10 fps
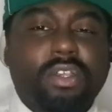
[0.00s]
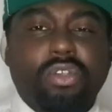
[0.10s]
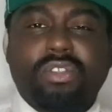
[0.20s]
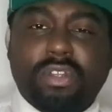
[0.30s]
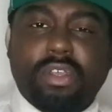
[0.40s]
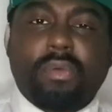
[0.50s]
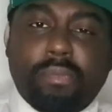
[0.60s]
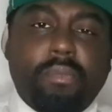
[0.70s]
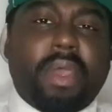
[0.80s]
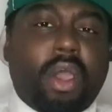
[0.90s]
Because of
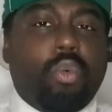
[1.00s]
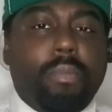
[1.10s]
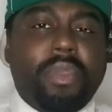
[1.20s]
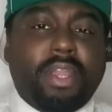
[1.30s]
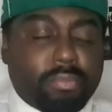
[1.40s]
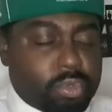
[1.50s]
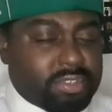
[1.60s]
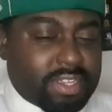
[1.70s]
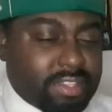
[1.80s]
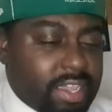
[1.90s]
the amount of women
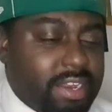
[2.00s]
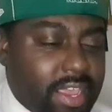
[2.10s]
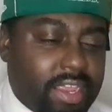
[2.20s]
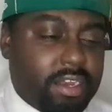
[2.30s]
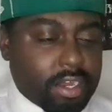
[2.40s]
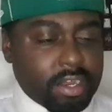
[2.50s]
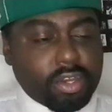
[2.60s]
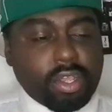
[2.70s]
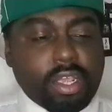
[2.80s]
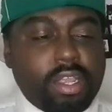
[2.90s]
that's in there and they're
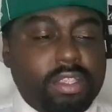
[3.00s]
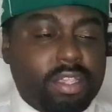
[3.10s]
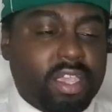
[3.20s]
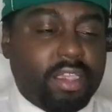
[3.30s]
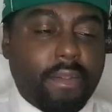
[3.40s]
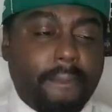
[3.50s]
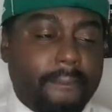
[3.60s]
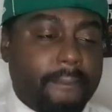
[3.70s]
doing their thing.